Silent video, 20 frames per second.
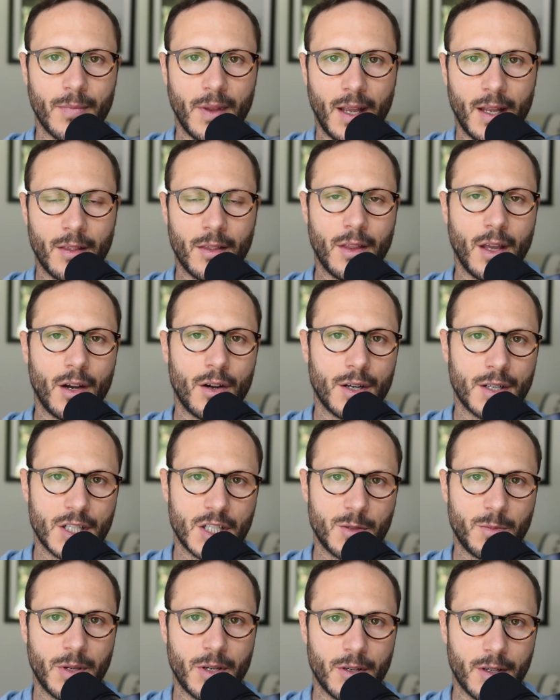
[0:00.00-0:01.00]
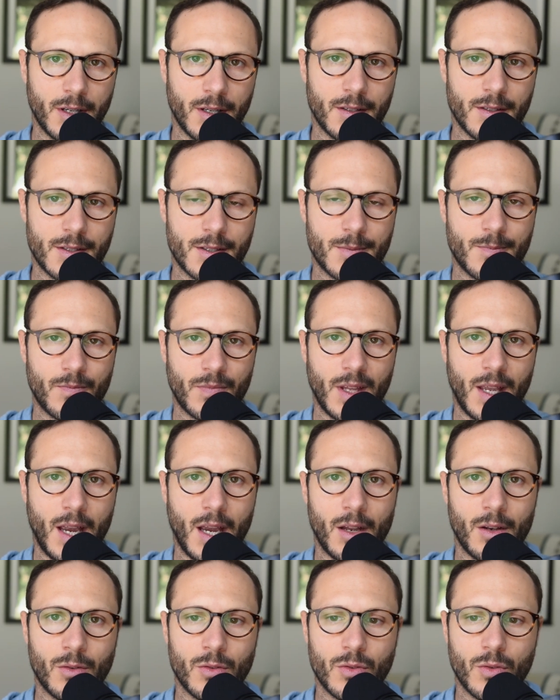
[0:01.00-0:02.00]
and their experience
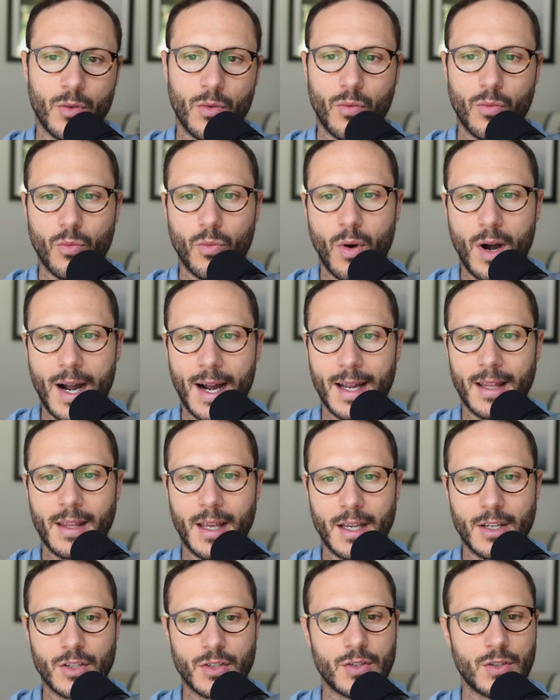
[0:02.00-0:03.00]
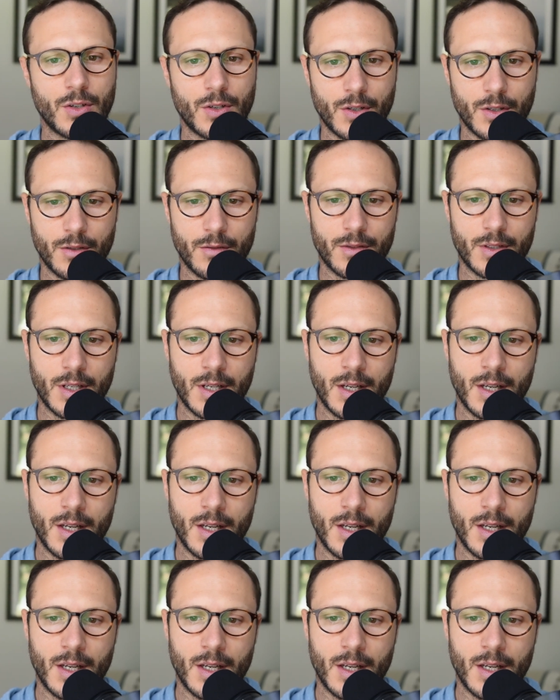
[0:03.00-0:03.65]
and why they served.